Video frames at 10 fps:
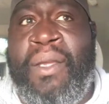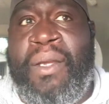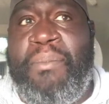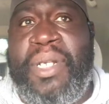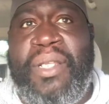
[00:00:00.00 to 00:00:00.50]

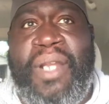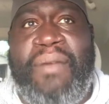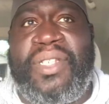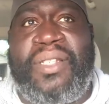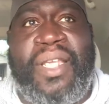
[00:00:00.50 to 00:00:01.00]
But, I was
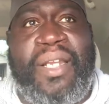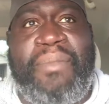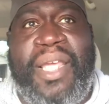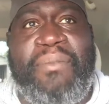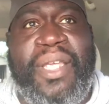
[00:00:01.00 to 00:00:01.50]
just thinking, I'm
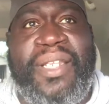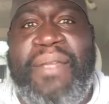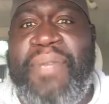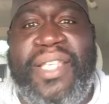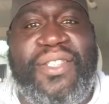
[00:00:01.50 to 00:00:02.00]
like, man, that
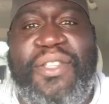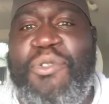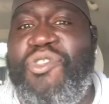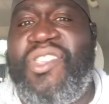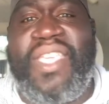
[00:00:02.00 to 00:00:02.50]
makes no
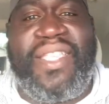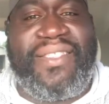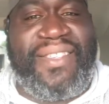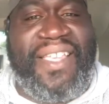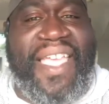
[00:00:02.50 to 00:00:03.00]
sense
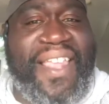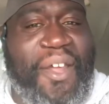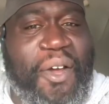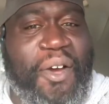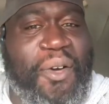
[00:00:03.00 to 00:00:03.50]
at
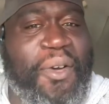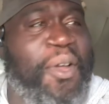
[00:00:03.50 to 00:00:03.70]
all.